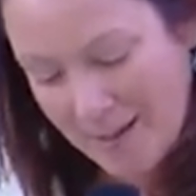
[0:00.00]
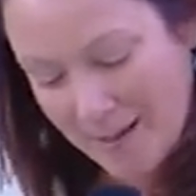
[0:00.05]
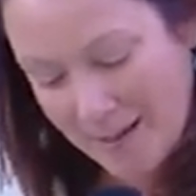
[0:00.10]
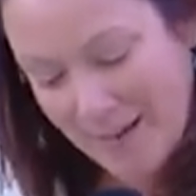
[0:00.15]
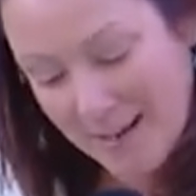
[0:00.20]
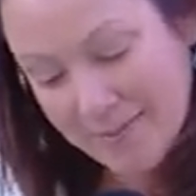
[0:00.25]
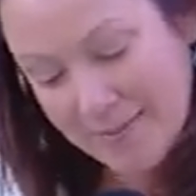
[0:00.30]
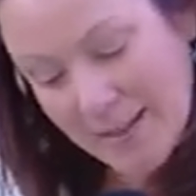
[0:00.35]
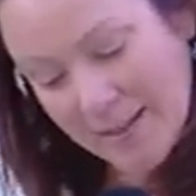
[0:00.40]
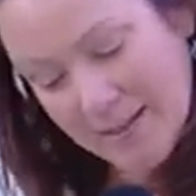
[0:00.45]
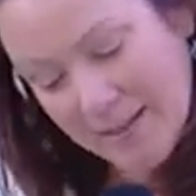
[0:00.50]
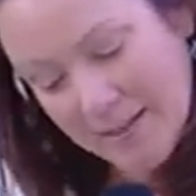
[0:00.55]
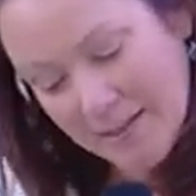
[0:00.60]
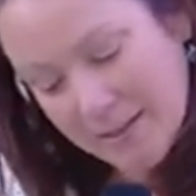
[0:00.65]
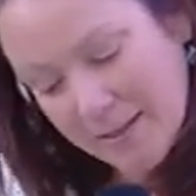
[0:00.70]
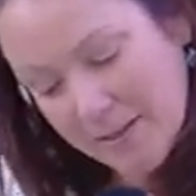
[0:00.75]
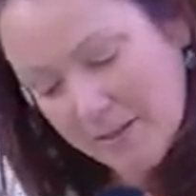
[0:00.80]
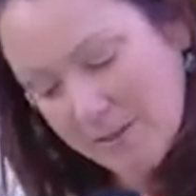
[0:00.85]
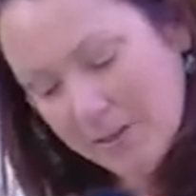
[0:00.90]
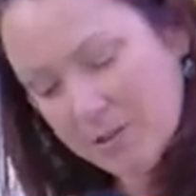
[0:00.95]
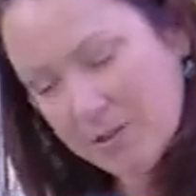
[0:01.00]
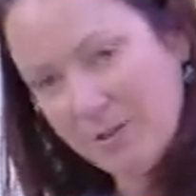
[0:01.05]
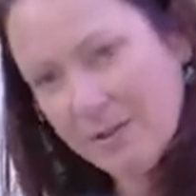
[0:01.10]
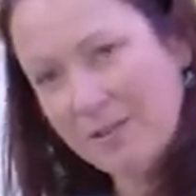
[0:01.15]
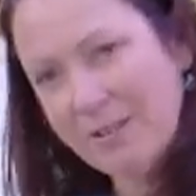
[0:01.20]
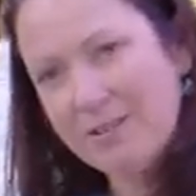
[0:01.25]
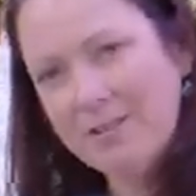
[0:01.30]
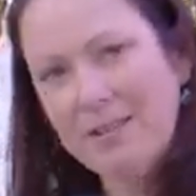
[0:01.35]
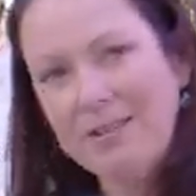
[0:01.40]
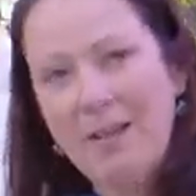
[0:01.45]
And then in literature,
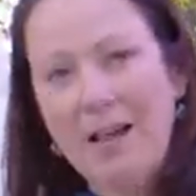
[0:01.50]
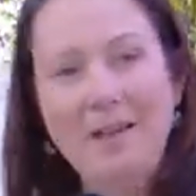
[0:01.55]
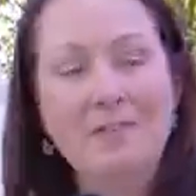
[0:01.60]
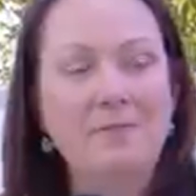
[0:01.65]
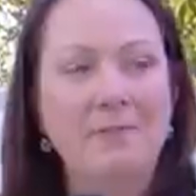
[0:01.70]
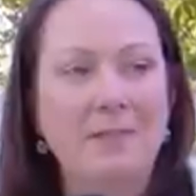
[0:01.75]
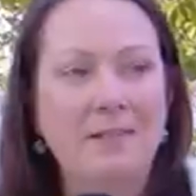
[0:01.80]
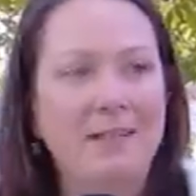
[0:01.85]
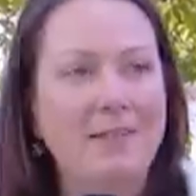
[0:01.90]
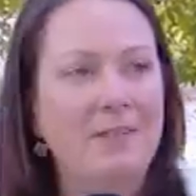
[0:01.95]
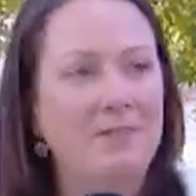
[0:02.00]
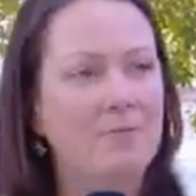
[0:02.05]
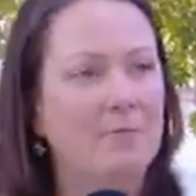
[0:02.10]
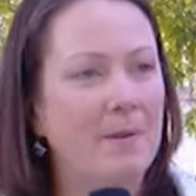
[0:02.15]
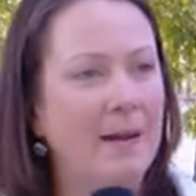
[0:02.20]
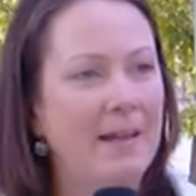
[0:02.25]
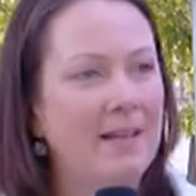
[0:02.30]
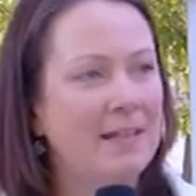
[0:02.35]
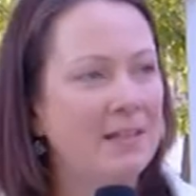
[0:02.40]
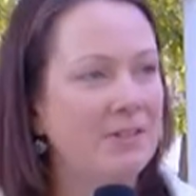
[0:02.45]
there's a lot of really great